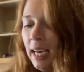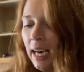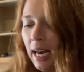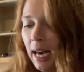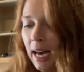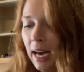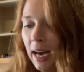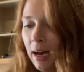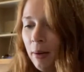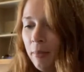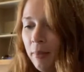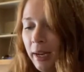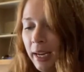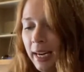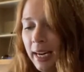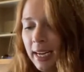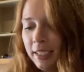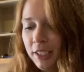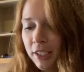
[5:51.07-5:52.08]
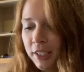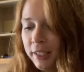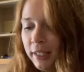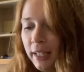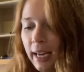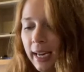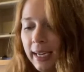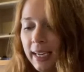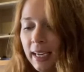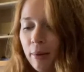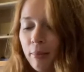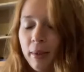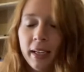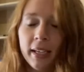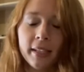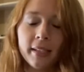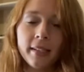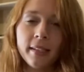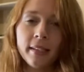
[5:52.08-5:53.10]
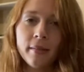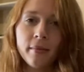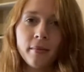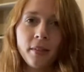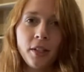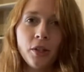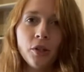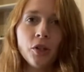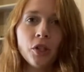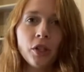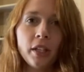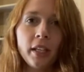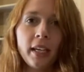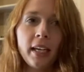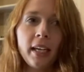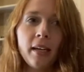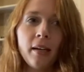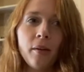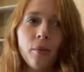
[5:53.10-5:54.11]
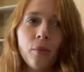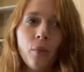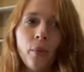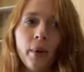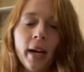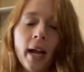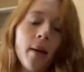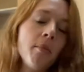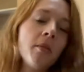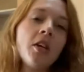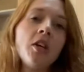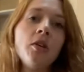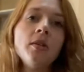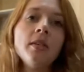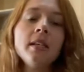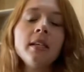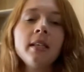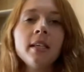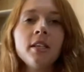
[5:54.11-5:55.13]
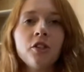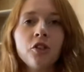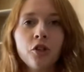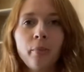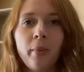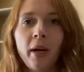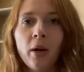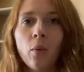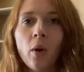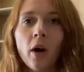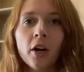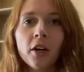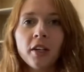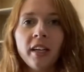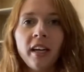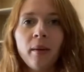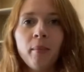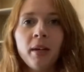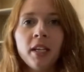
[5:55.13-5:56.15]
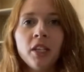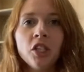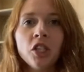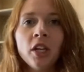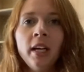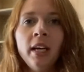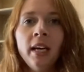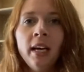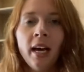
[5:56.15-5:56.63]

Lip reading: And I just like it because usually when I'm using this to repair water damage,